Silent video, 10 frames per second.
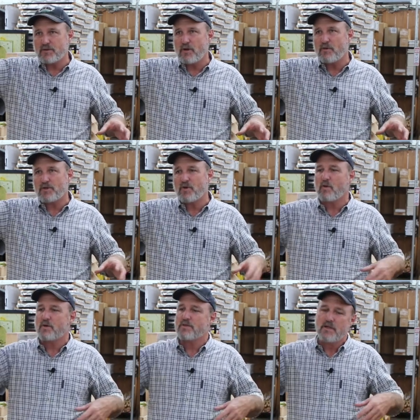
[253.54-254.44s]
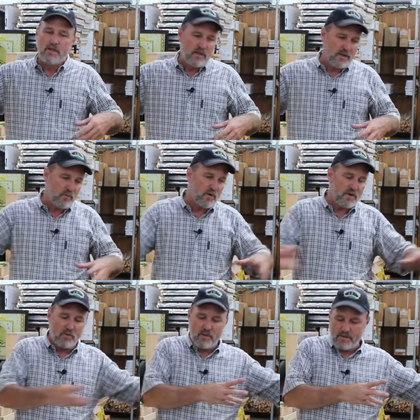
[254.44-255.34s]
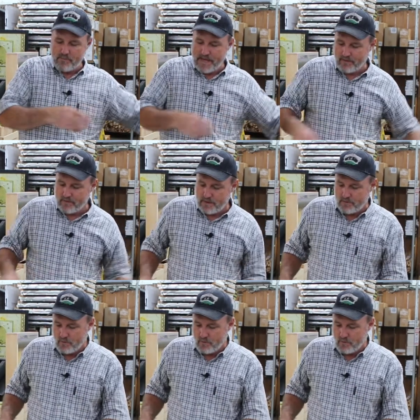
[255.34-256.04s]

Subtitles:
going towards, and work your way back the other